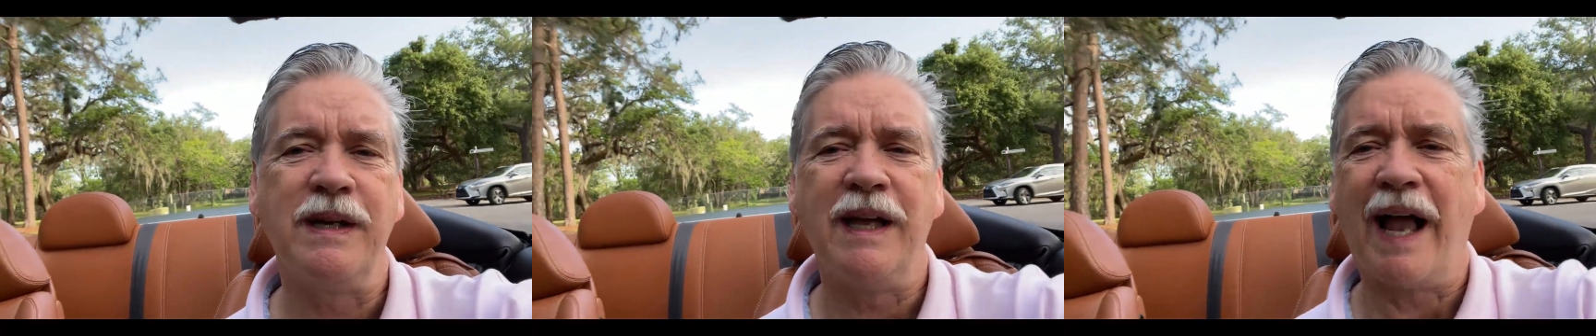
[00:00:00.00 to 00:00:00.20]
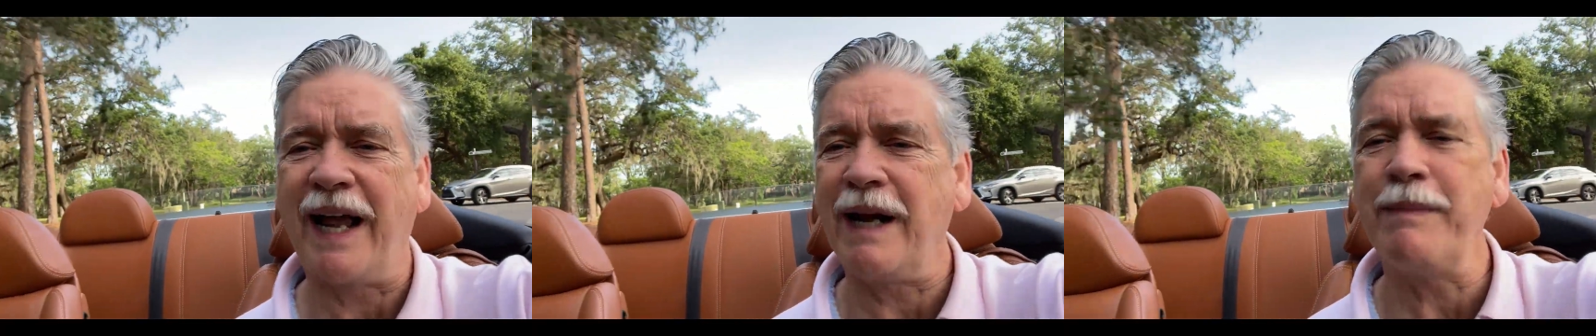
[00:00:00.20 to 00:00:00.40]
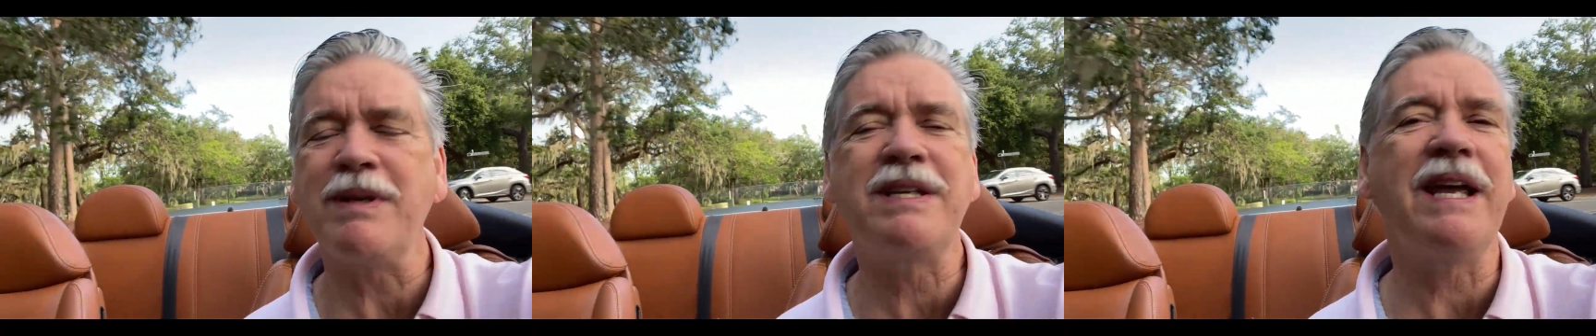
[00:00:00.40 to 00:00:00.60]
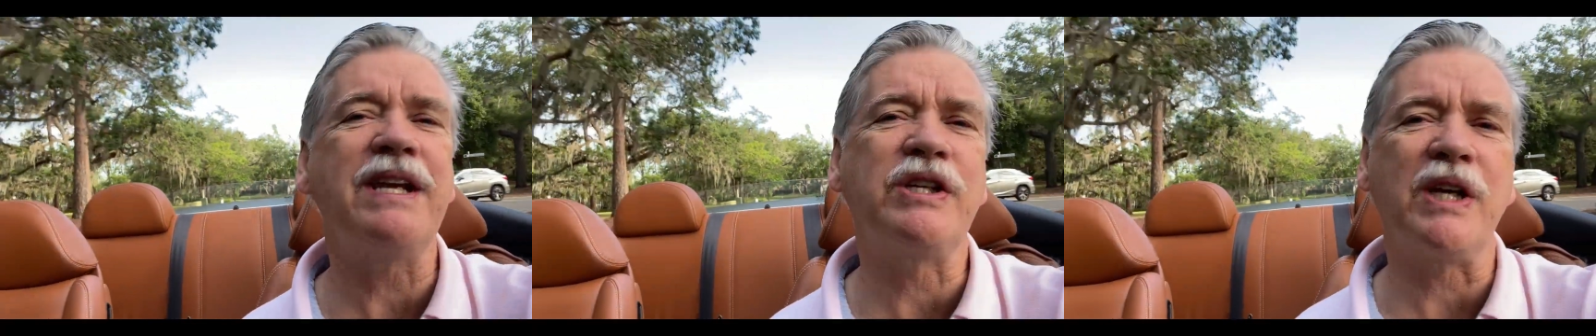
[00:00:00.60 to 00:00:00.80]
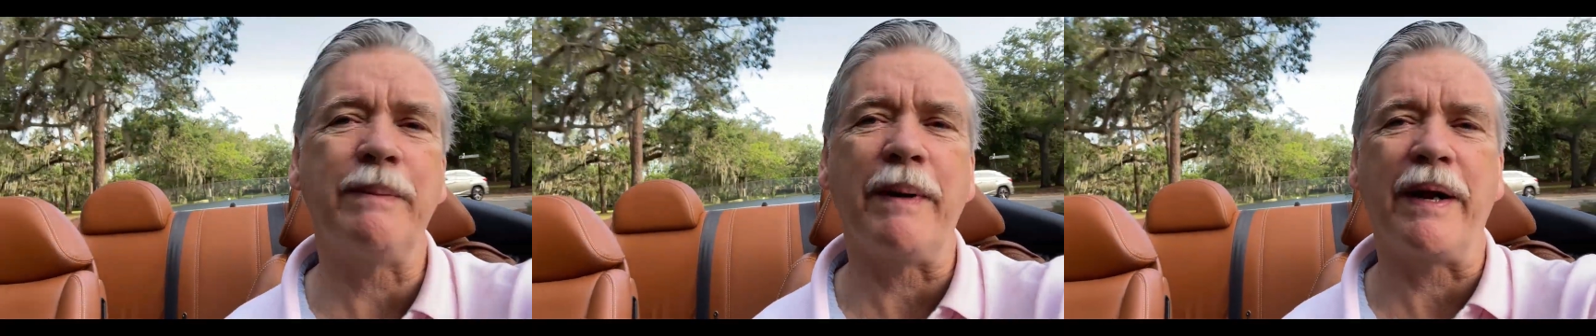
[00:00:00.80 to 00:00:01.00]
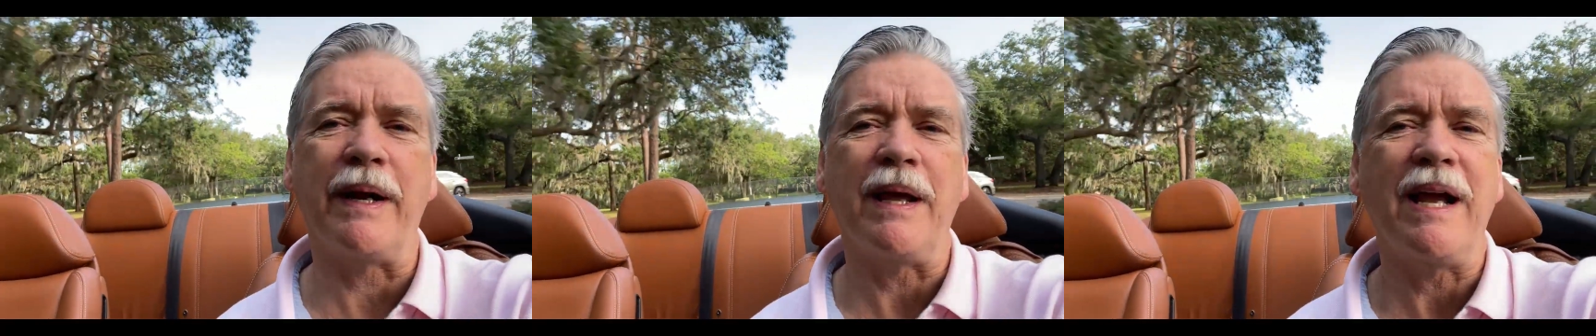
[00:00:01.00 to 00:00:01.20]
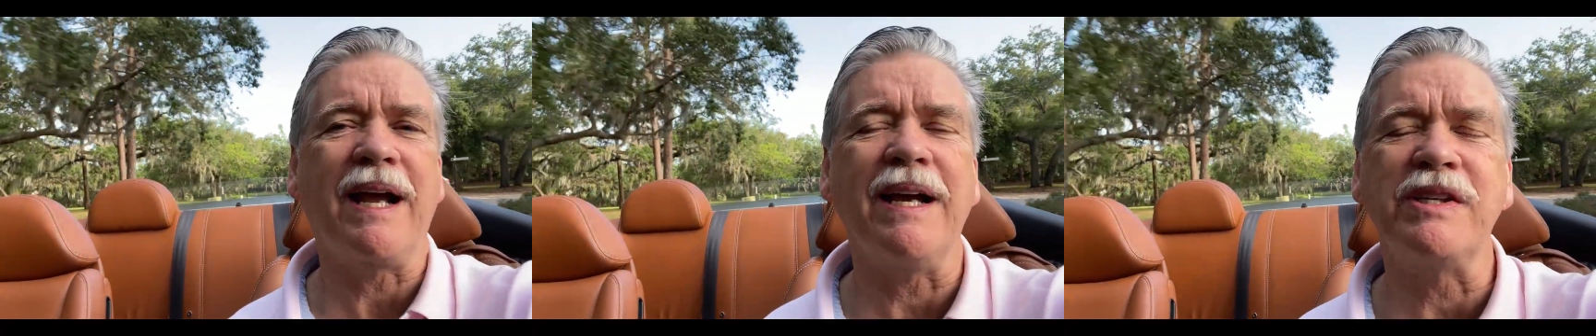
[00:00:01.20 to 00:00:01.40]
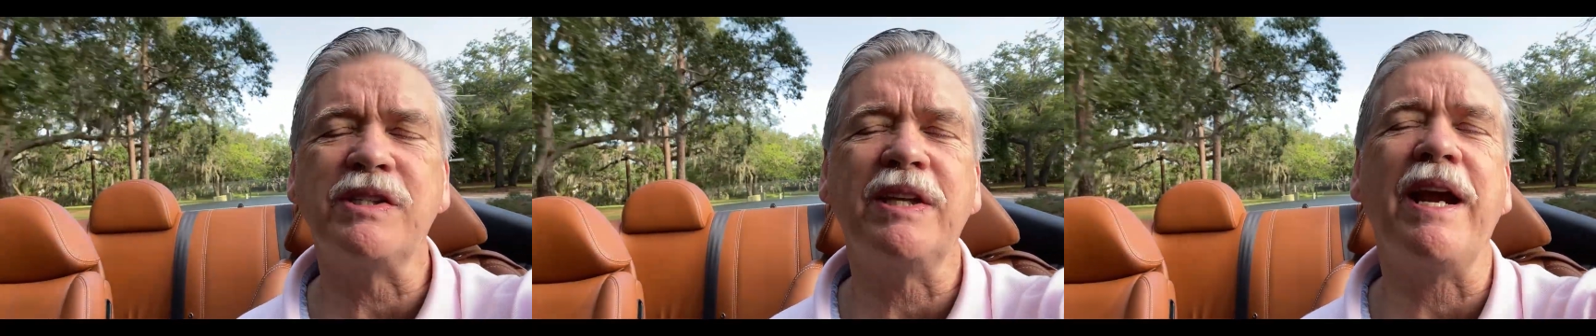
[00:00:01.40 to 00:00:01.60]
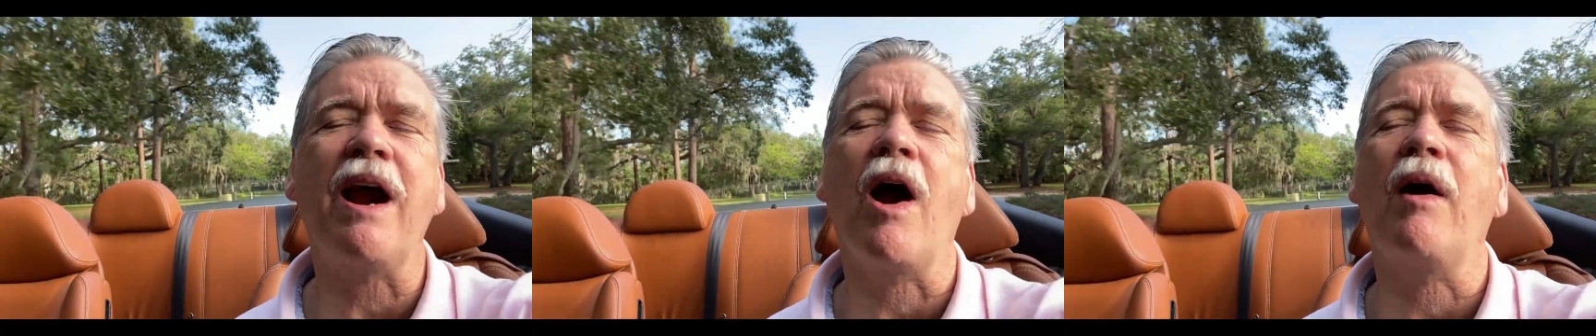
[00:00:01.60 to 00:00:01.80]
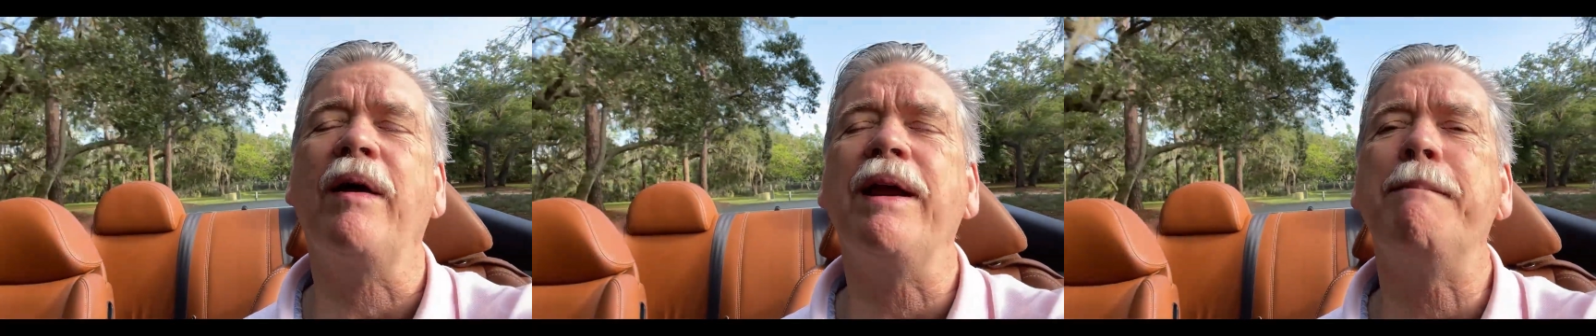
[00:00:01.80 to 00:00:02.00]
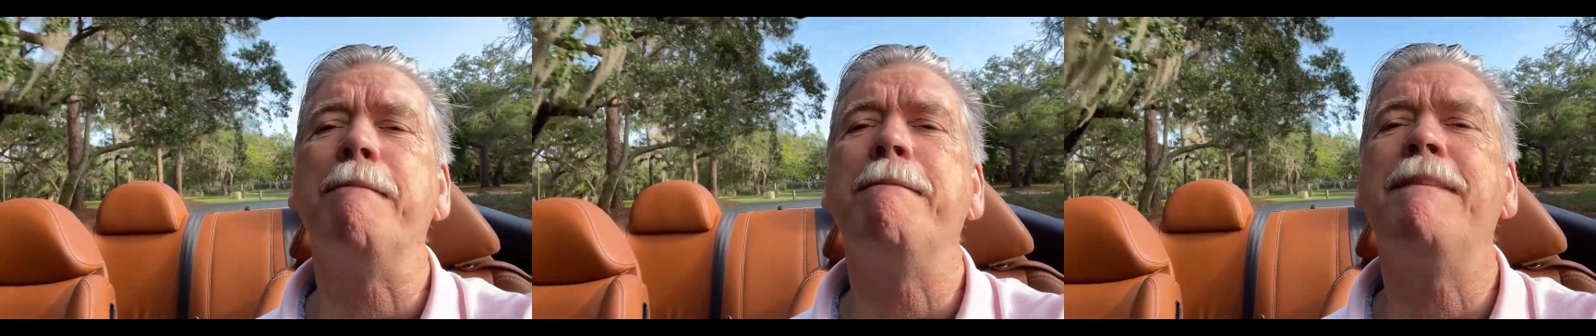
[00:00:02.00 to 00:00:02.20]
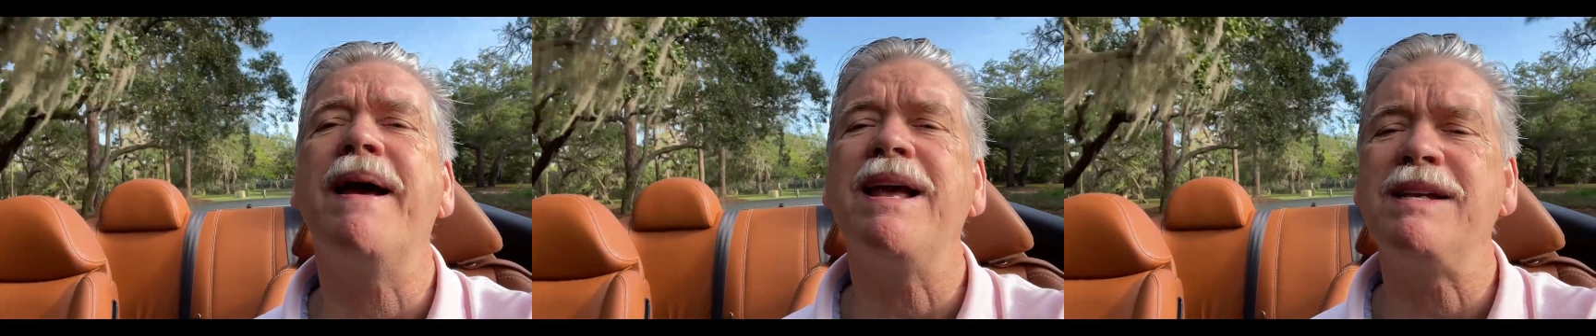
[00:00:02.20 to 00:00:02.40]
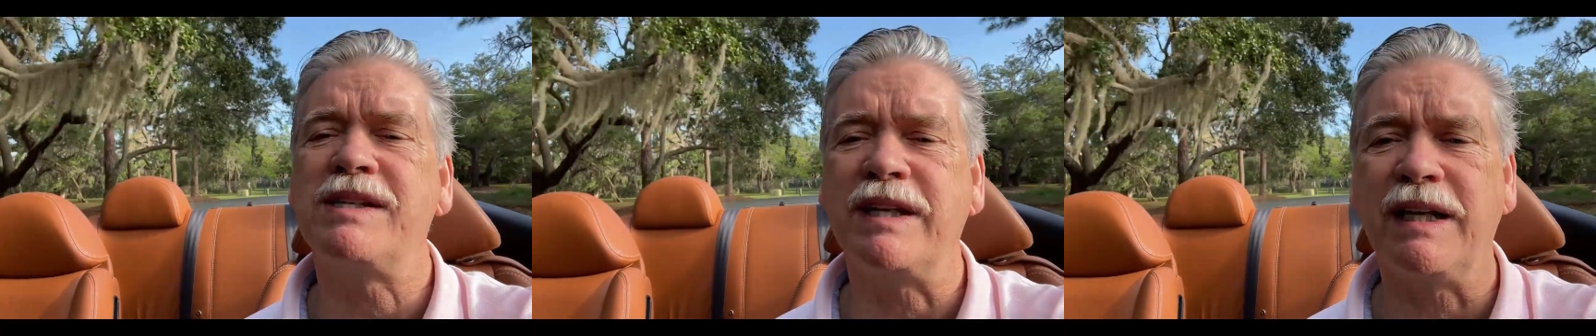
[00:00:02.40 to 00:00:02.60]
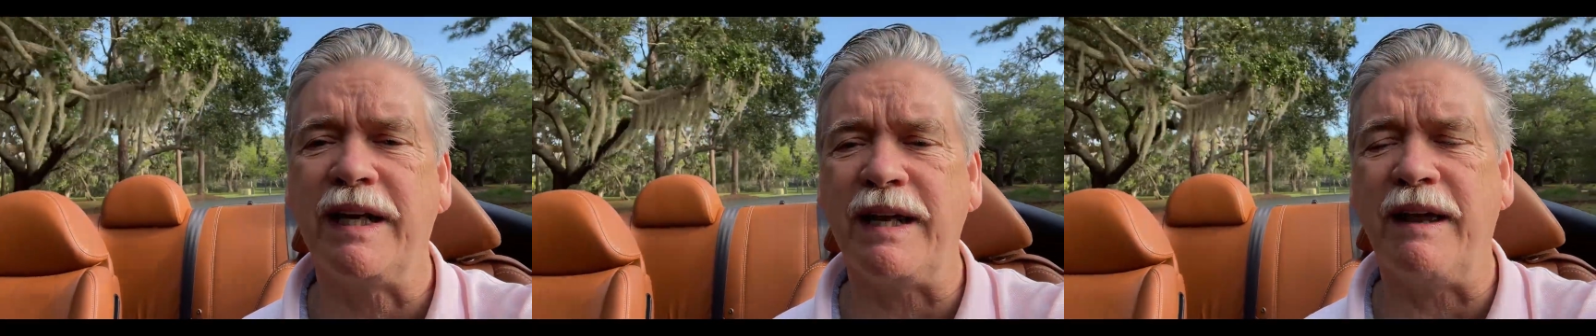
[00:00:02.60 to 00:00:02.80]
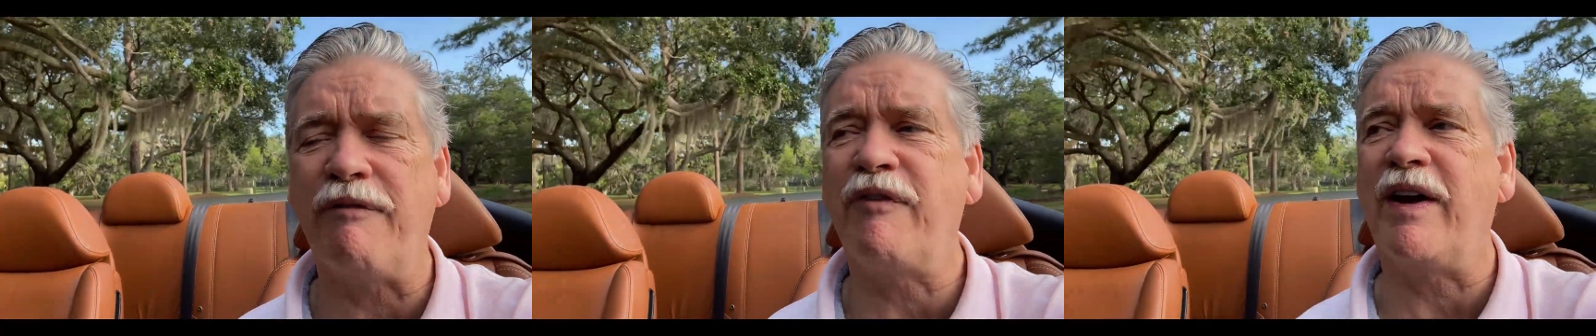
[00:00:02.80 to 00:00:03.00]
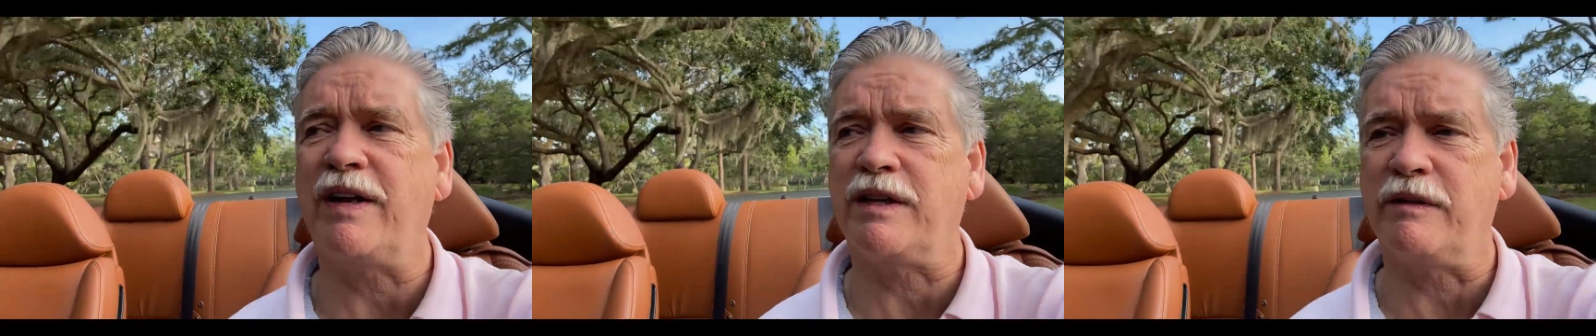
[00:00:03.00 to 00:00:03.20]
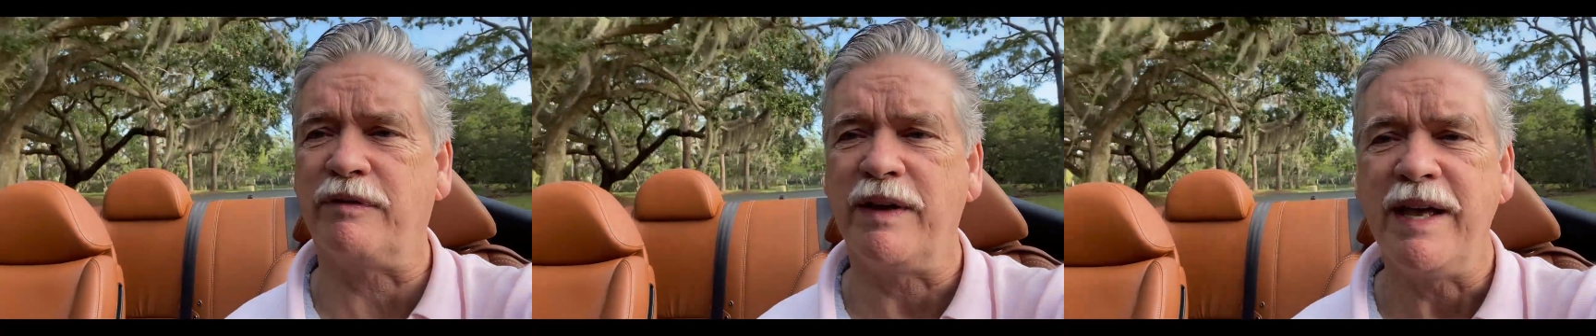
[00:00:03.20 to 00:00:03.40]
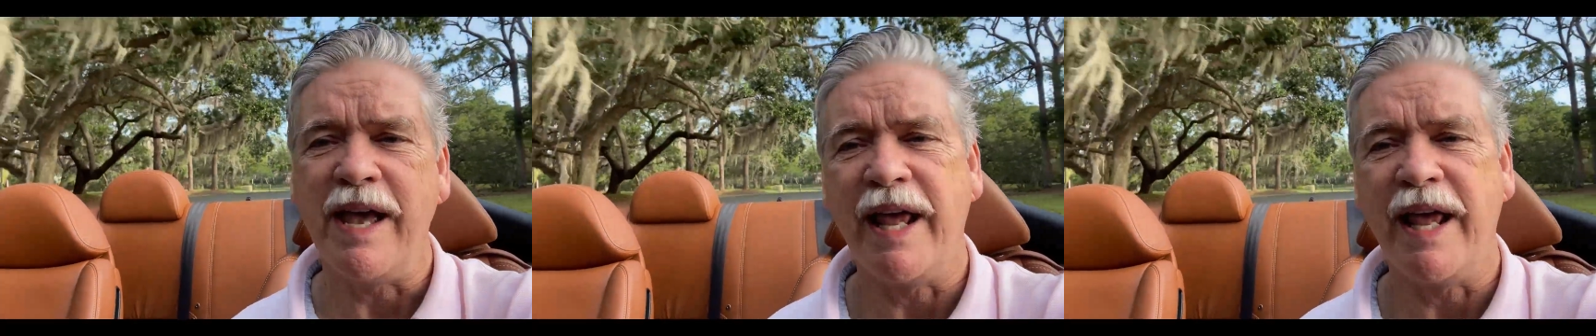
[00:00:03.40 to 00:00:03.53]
I'm going to be teaching about it because they are amazingly effective.